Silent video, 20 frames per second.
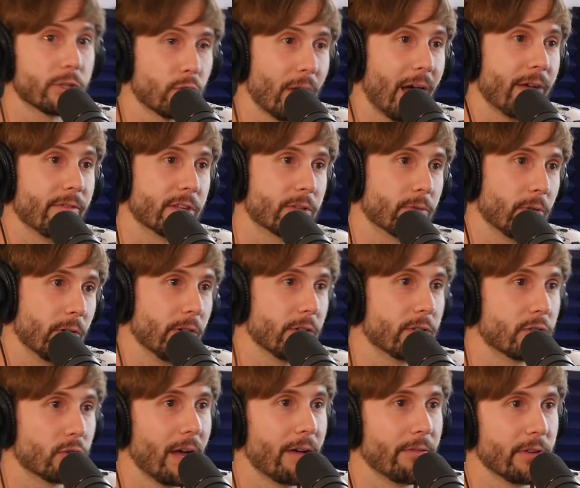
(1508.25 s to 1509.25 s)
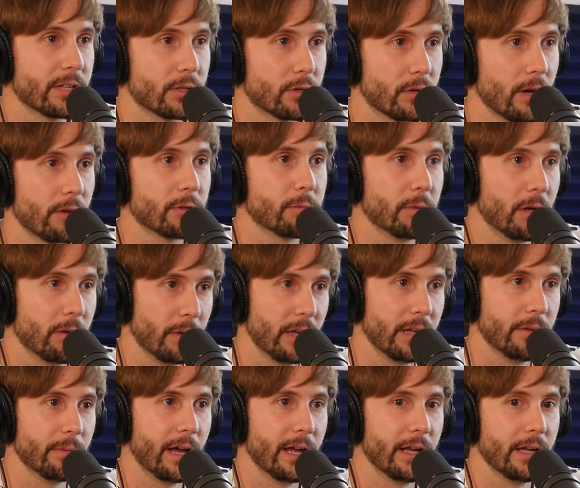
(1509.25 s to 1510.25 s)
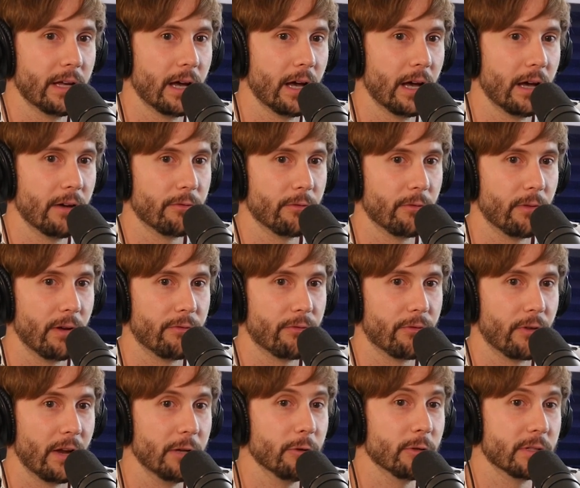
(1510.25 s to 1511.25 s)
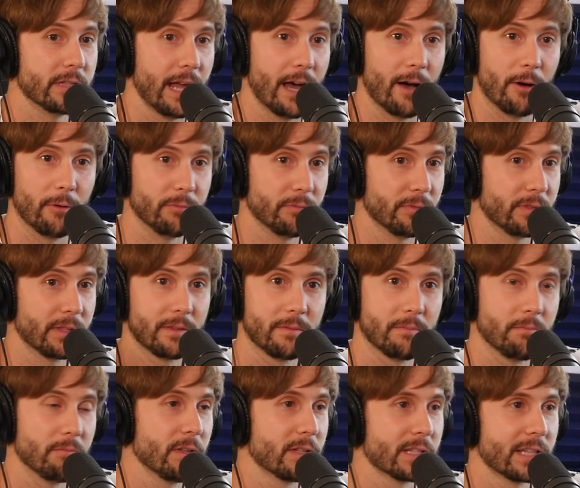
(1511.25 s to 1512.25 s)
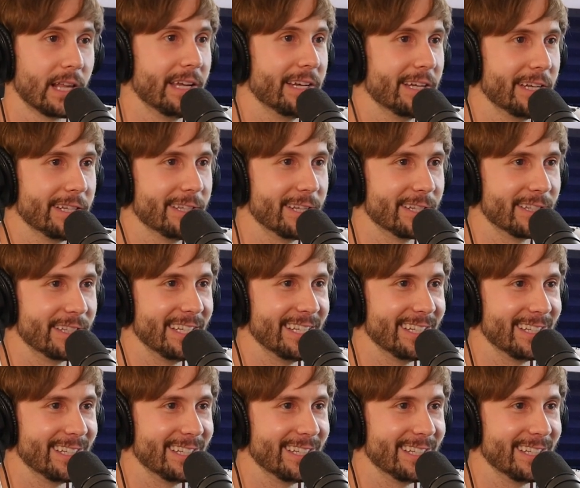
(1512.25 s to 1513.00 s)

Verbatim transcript: Travis wrote it. Okay, Travis, cool. Travis Brown, my my uh, my friend, who's now slaying it at Disney.